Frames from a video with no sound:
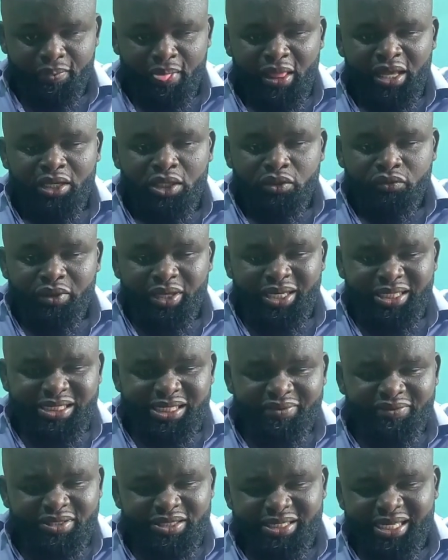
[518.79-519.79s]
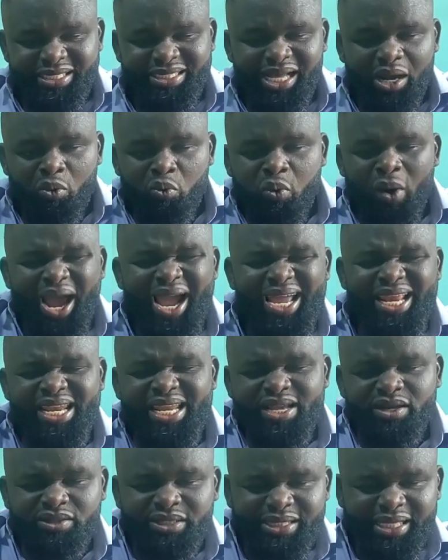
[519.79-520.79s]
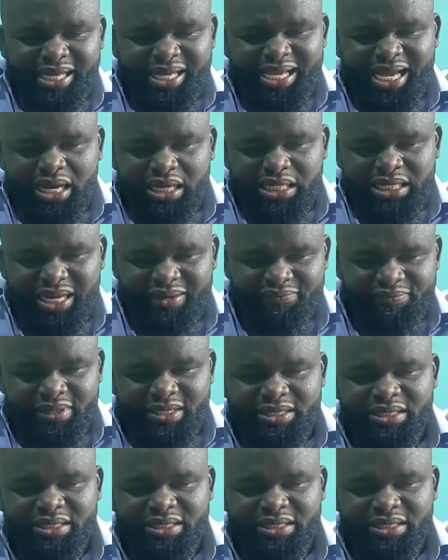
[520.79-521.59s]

27 says that, why do you think our government